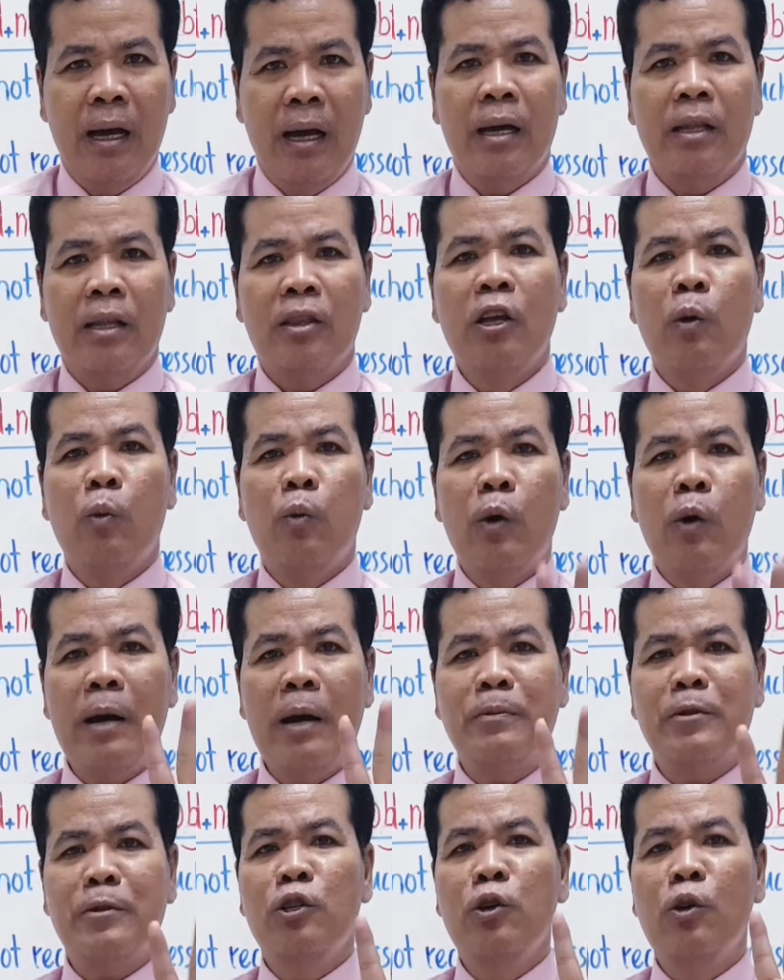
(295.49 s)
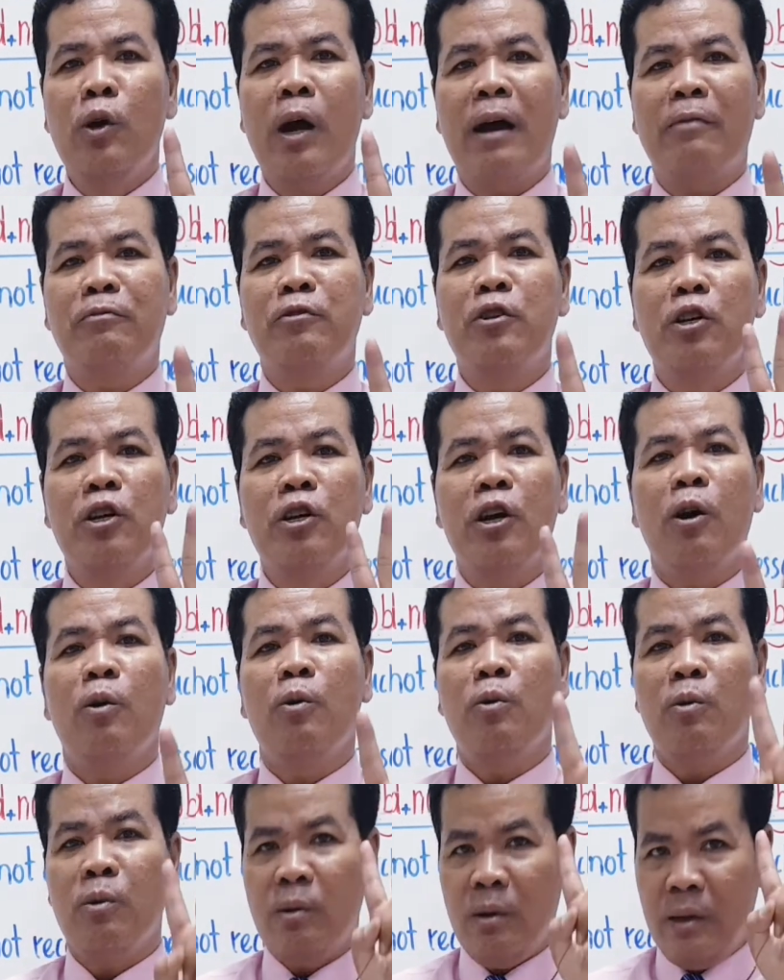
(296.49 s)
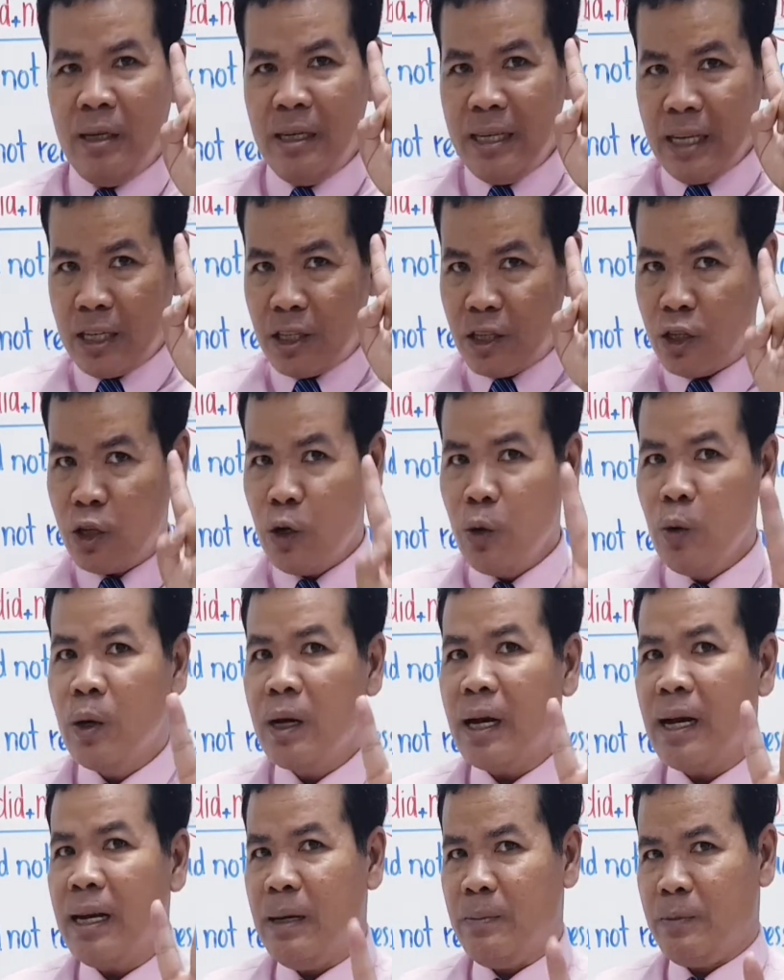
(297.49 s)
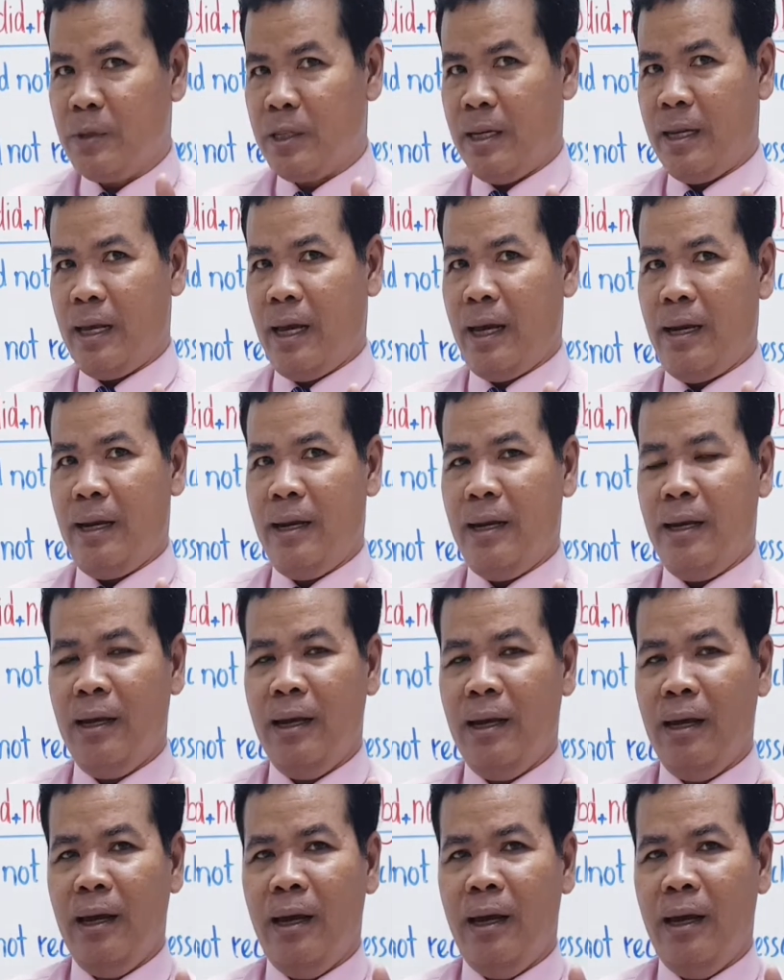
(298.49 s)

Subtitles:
the verbs you have to know just two columns in that.